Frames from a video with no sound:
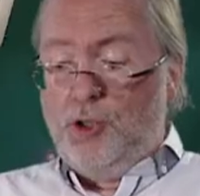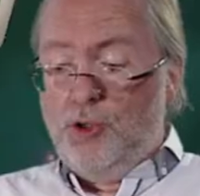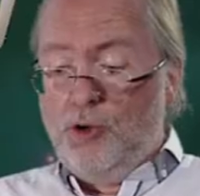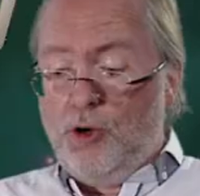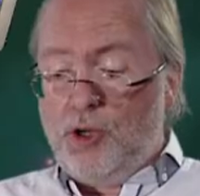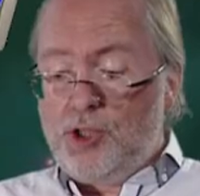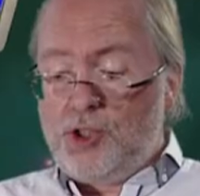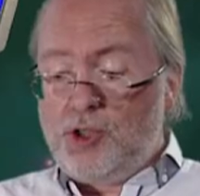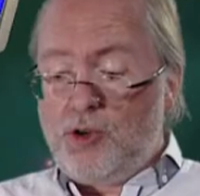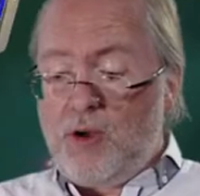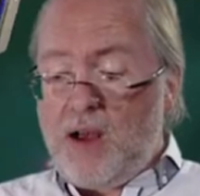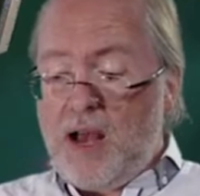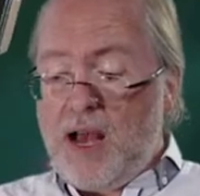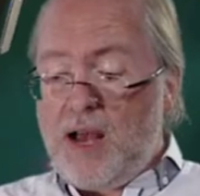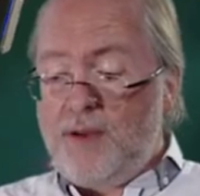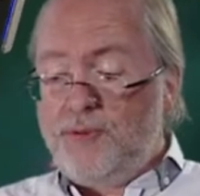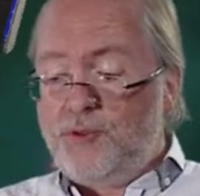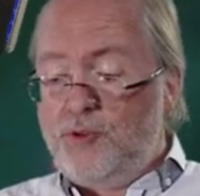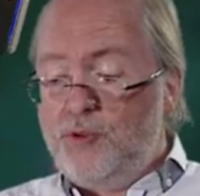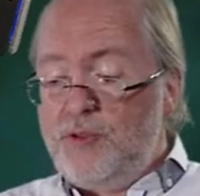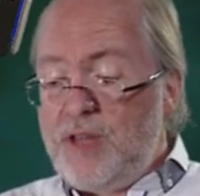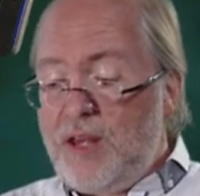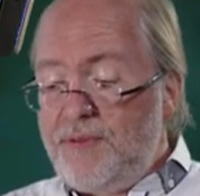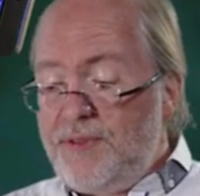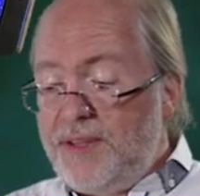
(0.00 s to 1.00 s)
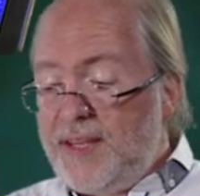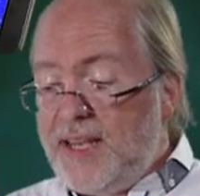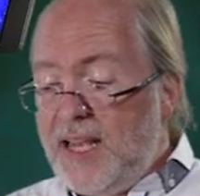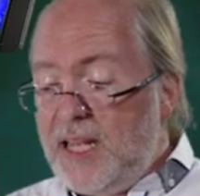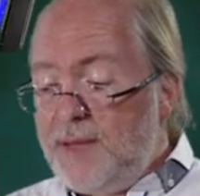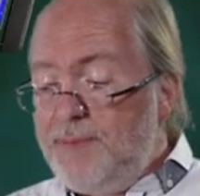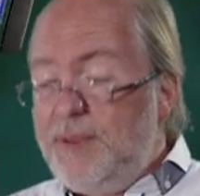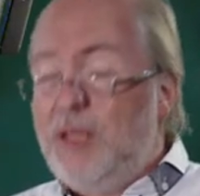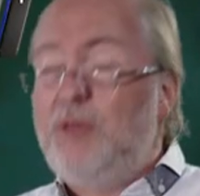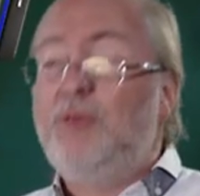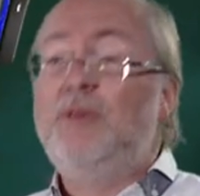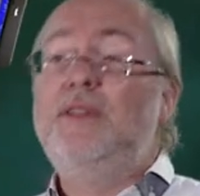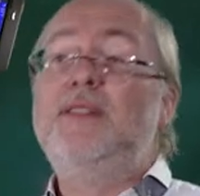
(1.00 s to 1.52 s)
You also have to
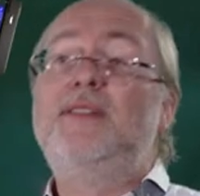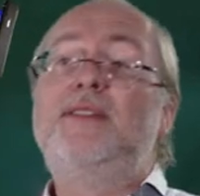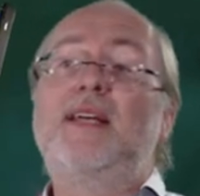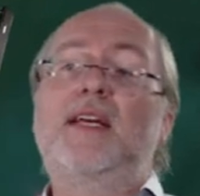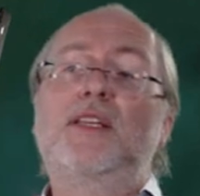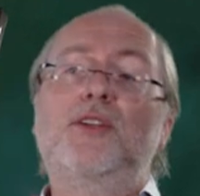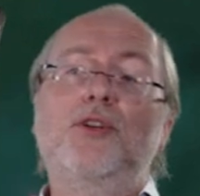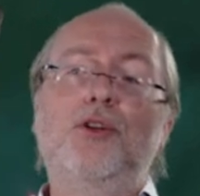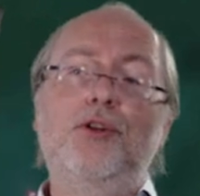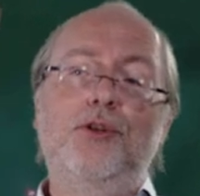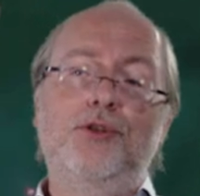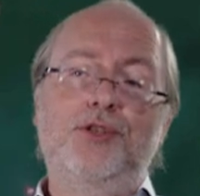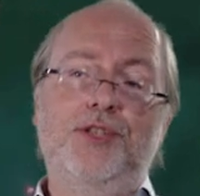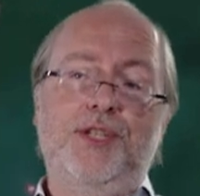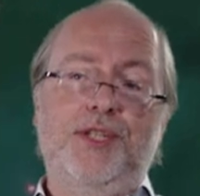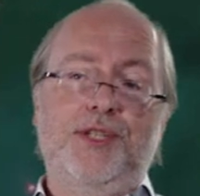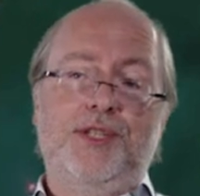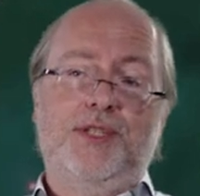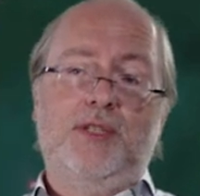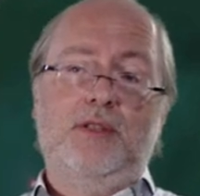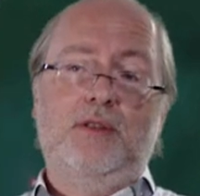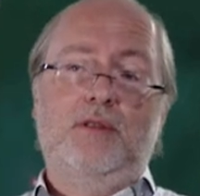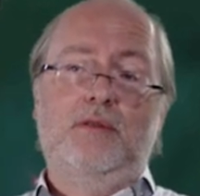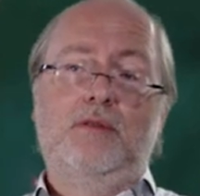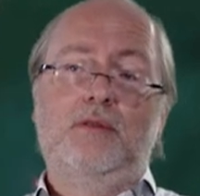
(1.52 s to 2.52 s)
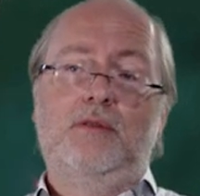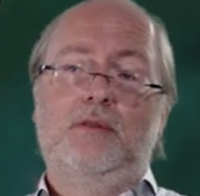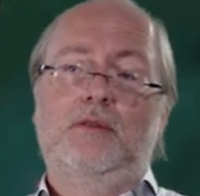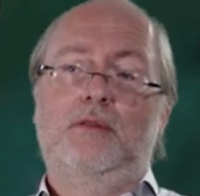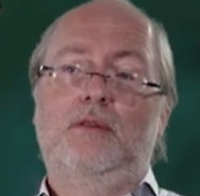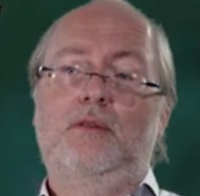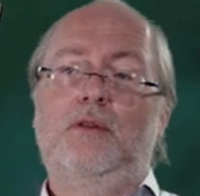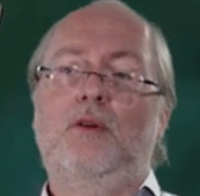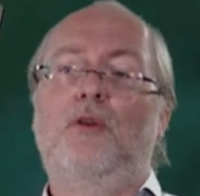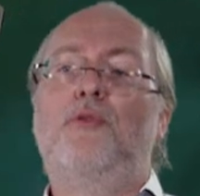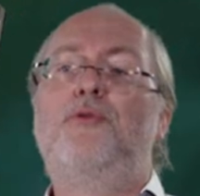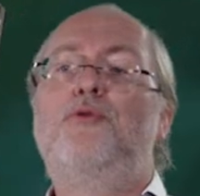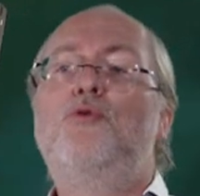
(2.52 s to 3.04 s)
navigate between technologies.
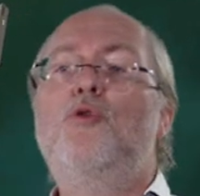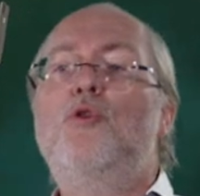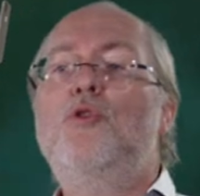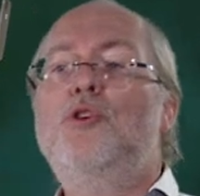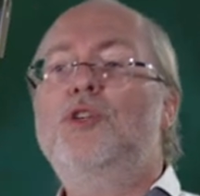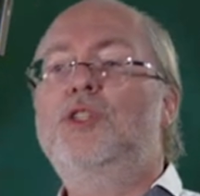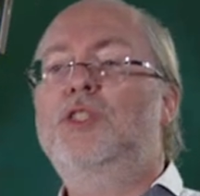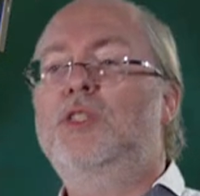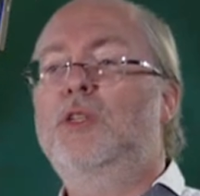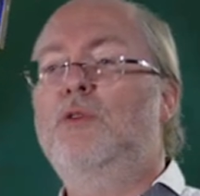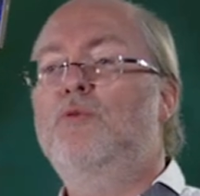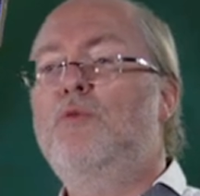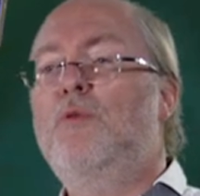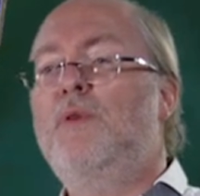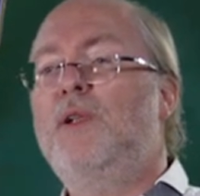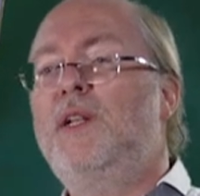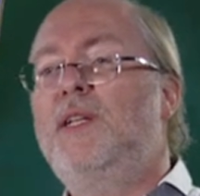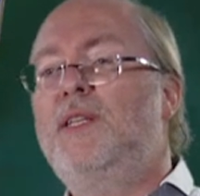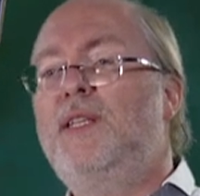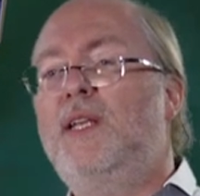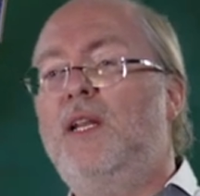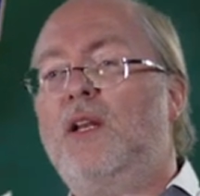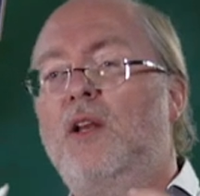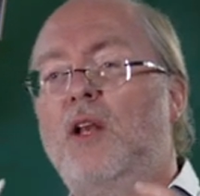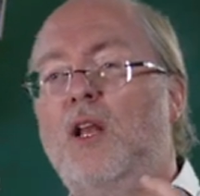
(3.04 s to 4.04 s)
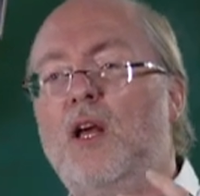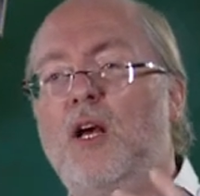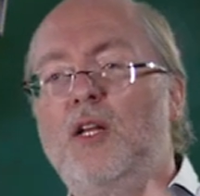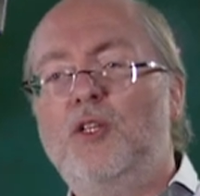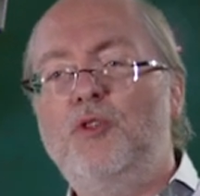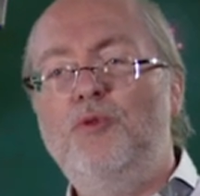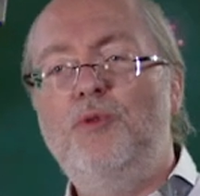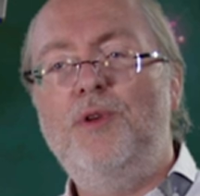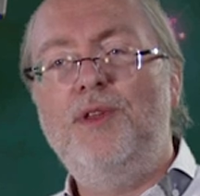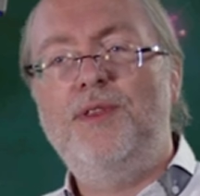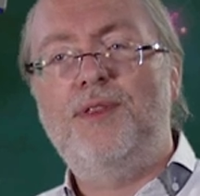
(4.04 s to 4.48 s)
Of course, we will deal a lot